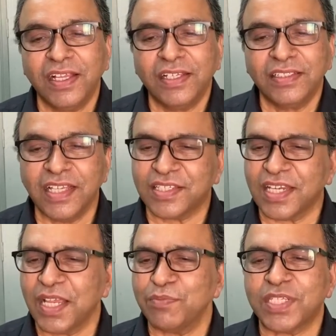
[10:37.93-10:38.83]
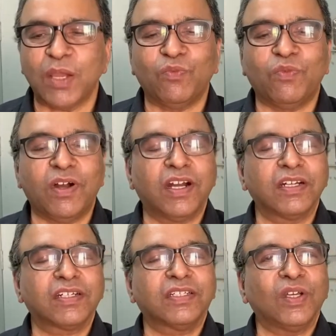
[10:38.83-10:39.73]
This time Sam
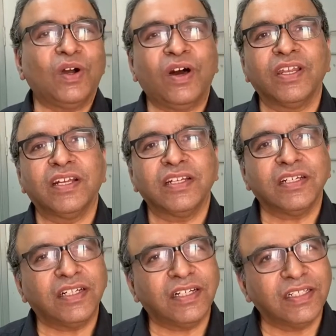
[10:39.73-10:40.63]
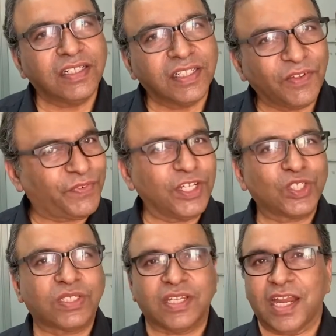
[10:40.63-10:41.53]
worked on a different
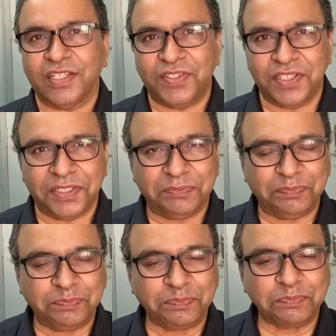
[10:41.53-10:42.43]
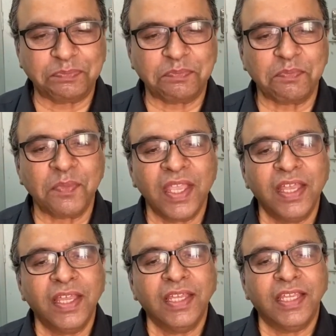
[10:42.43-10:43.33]
strategy.
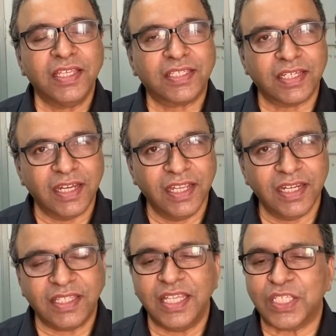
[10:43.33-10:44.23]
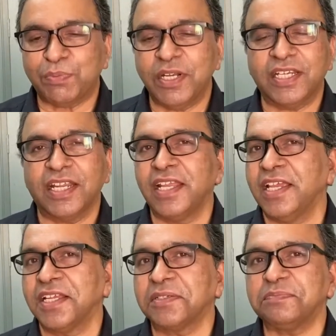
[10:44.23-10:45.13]
He studied the sprinter
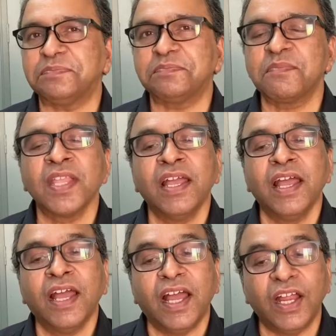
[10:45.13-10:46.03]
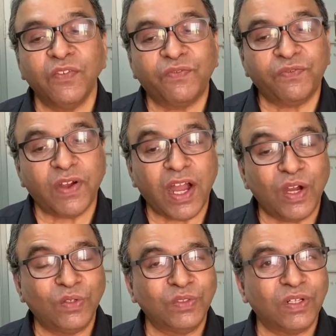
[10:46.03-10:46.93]
hare and
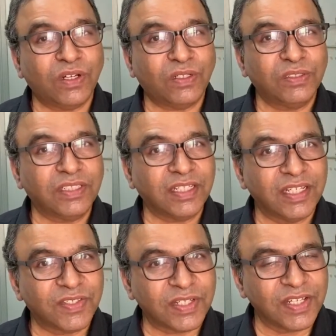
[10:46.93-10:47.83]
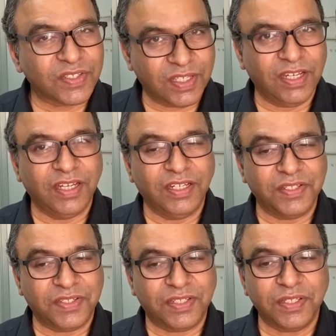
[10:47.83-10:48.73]
found on his
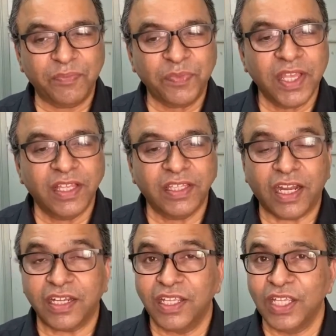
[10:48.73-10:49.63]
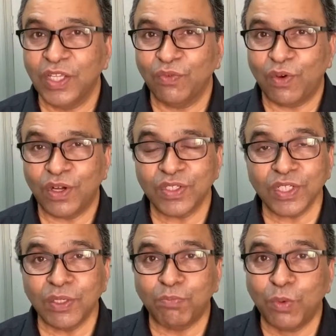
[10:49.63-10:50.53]
research that he
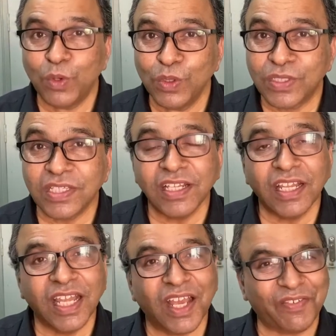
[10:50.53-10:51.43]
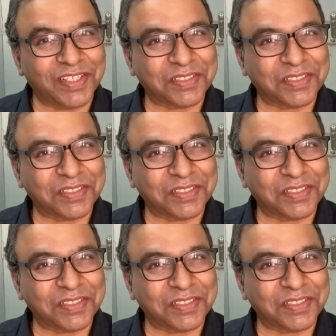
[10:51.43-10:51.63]
was a booze lover.